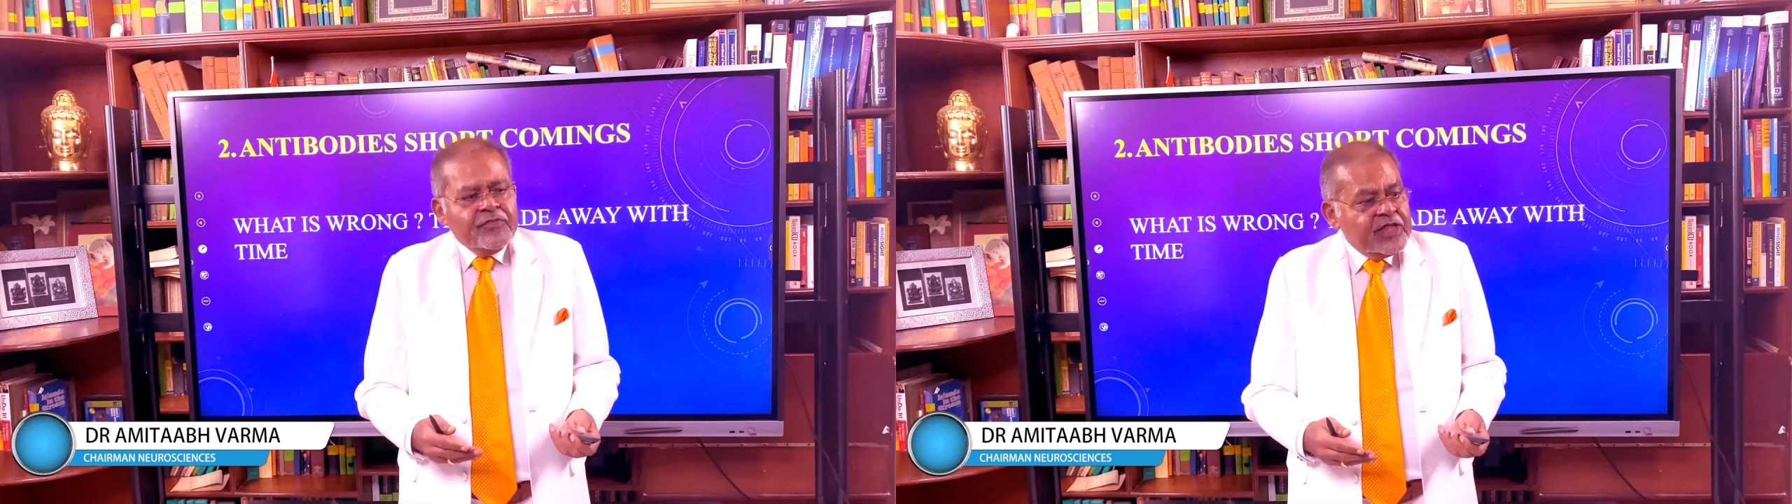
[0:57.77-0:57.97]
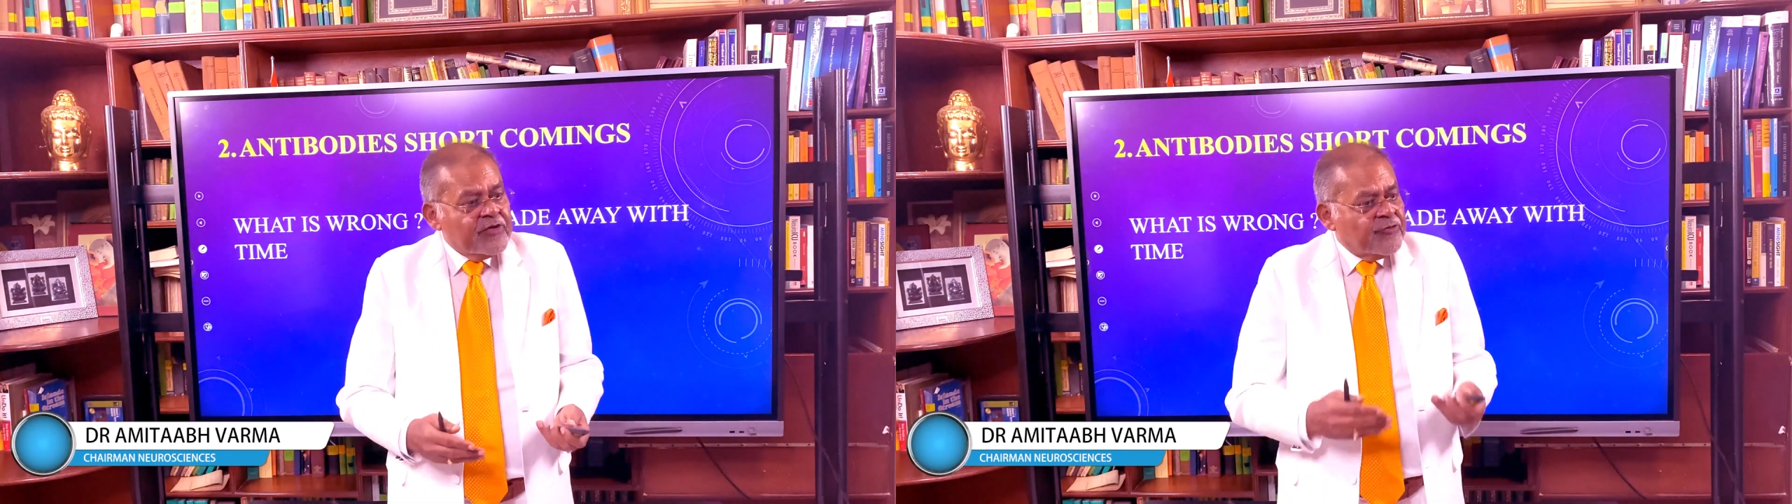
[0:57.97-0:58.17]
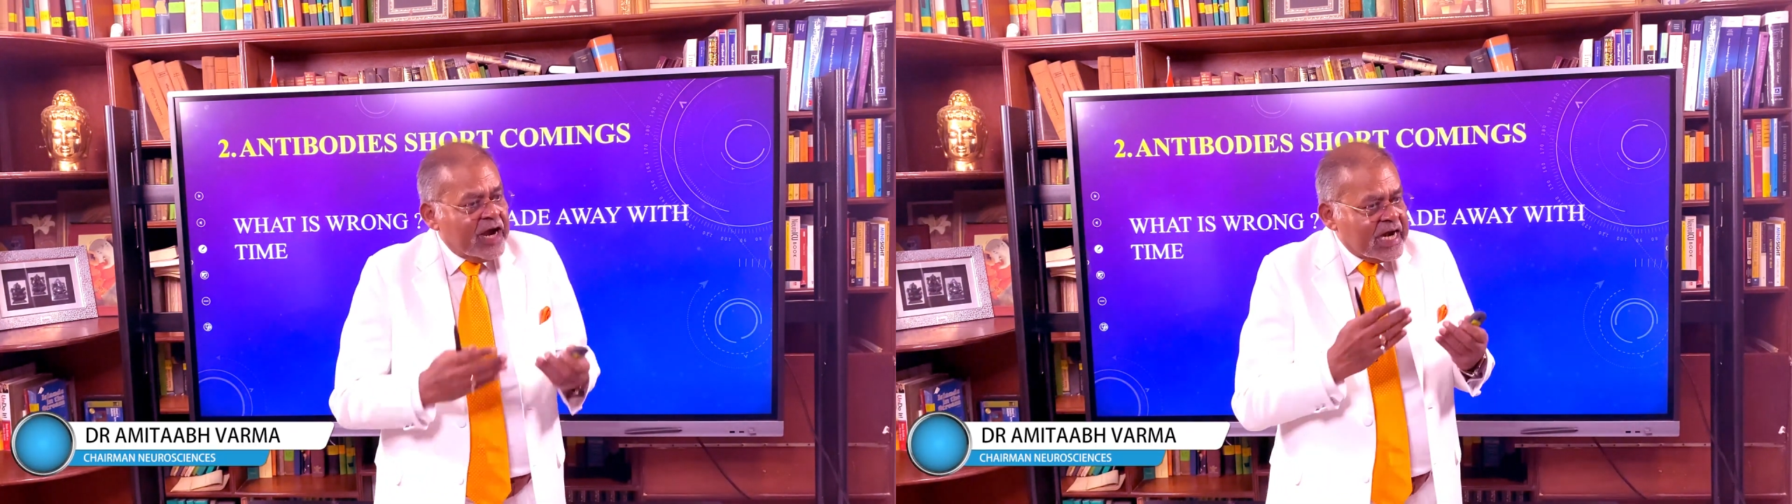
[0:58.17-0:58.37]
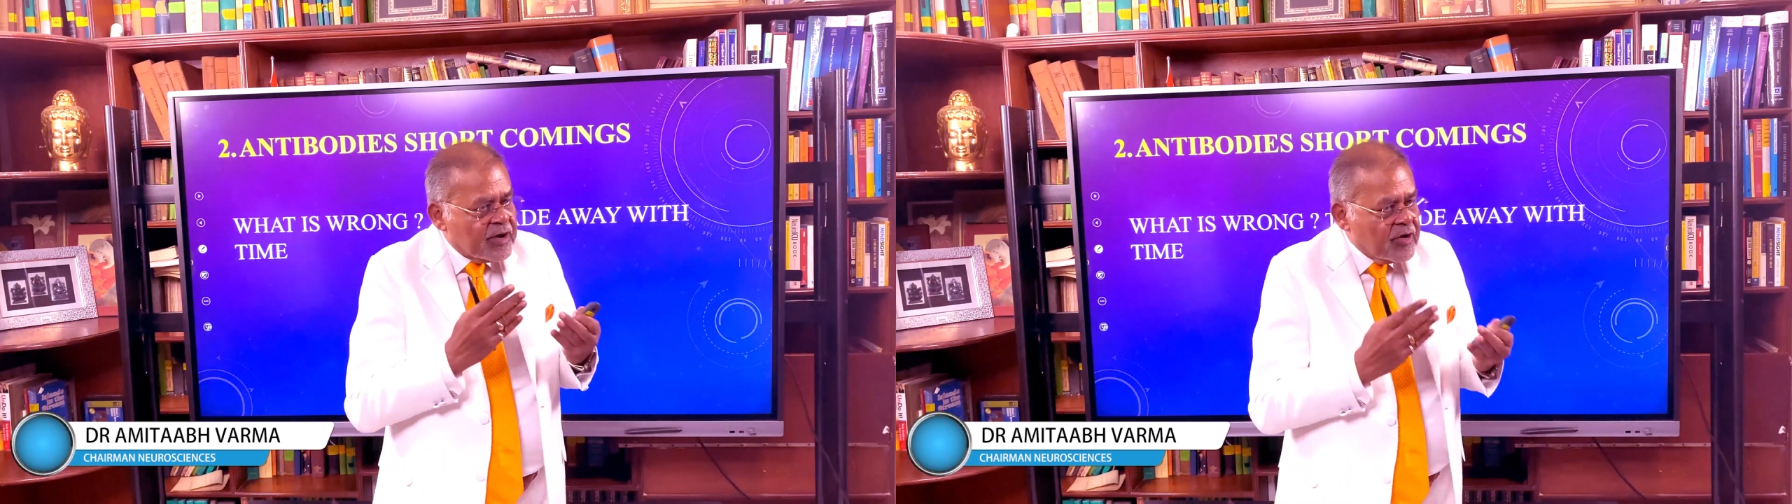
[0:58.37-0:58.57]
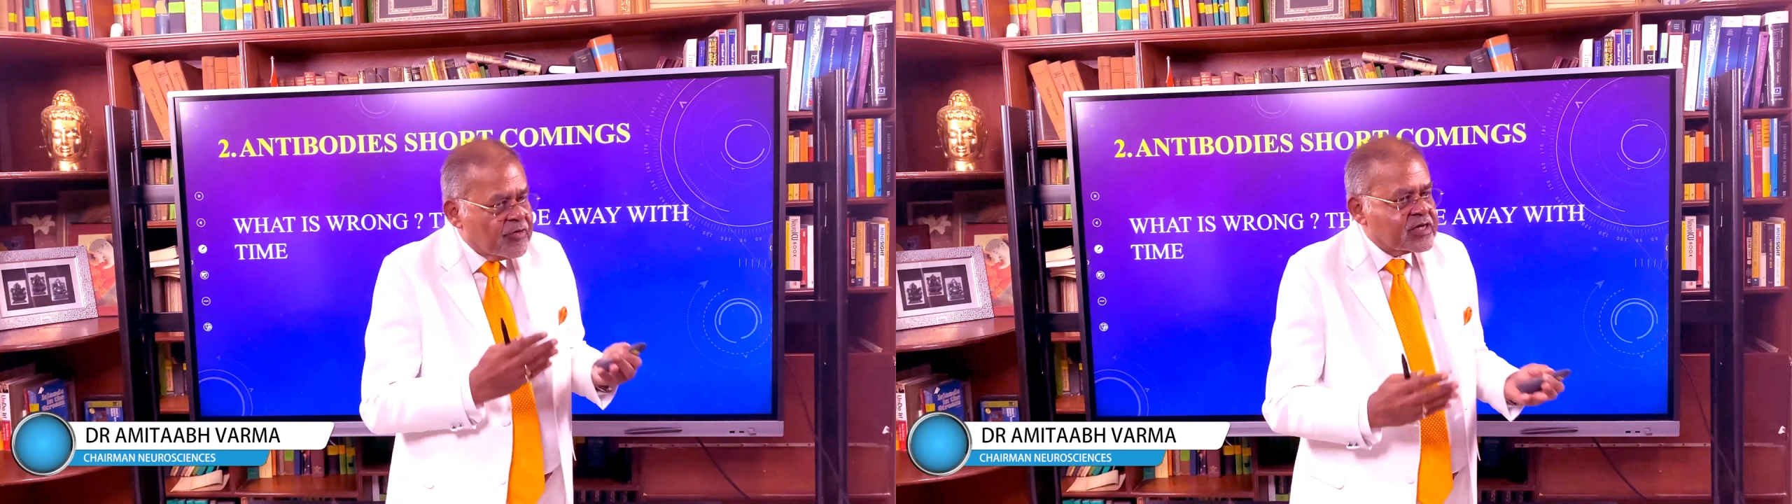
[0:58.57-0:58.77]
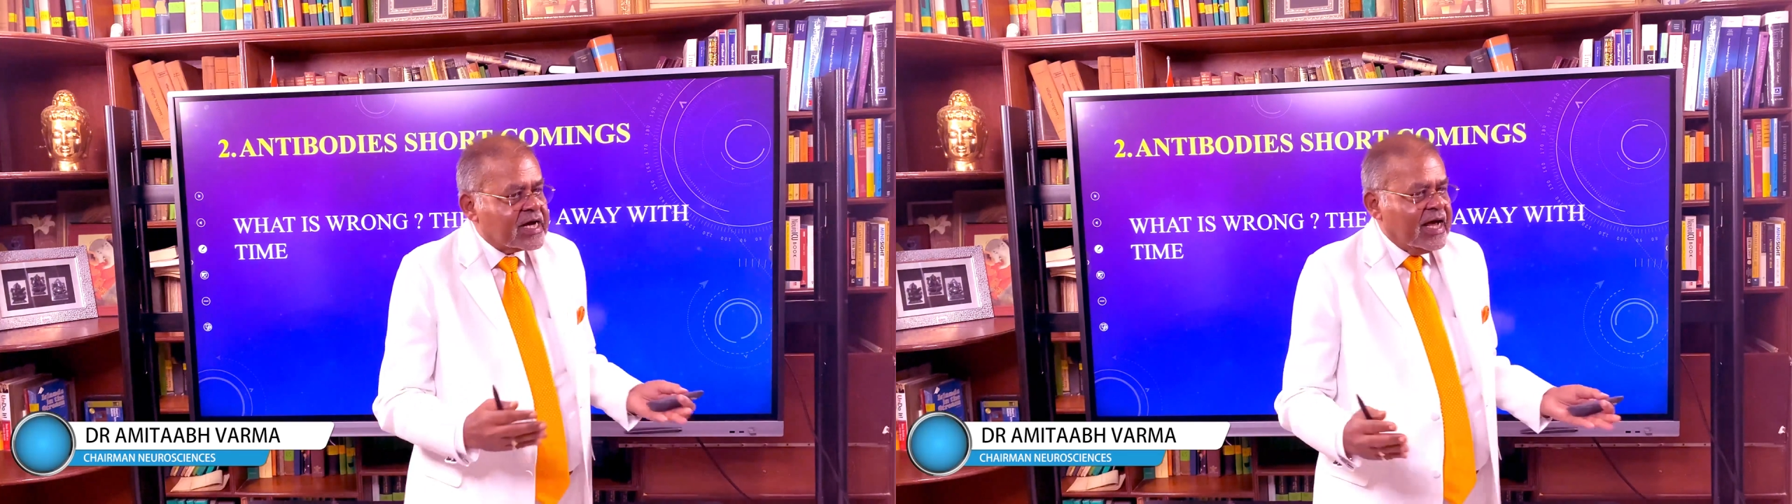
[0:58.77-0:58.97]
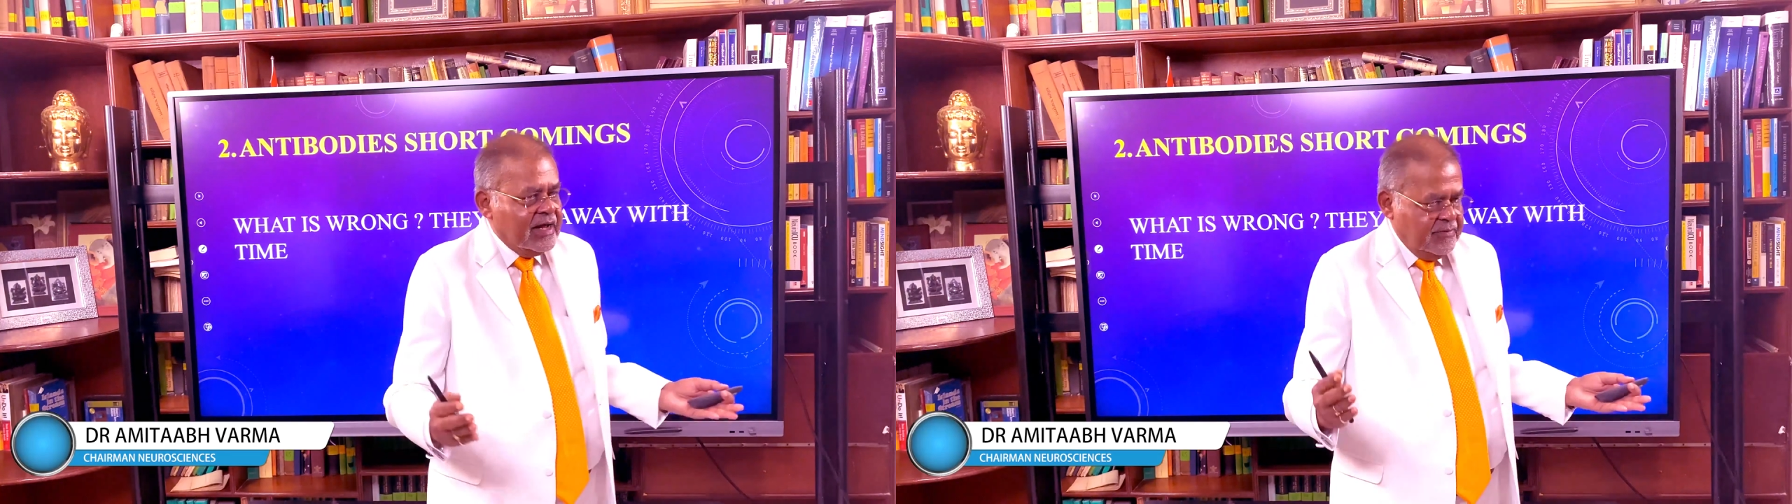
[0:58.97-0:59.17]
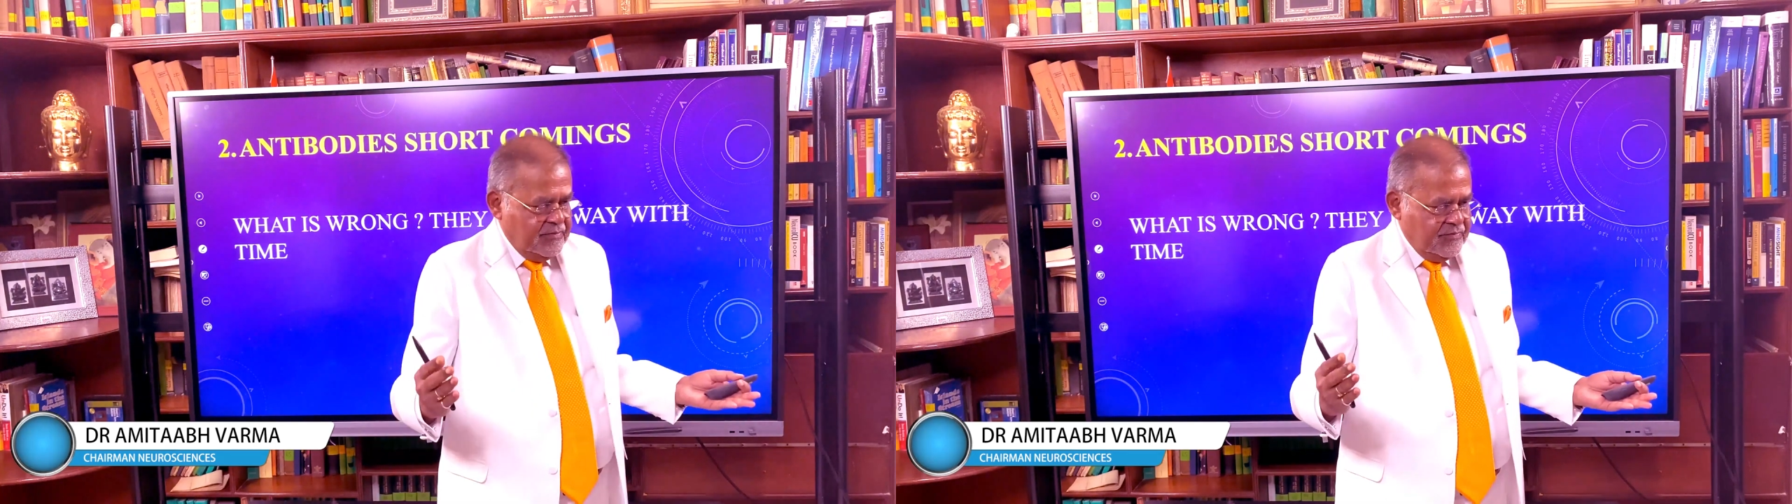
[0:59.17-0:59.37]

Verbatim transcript: They fade away with time.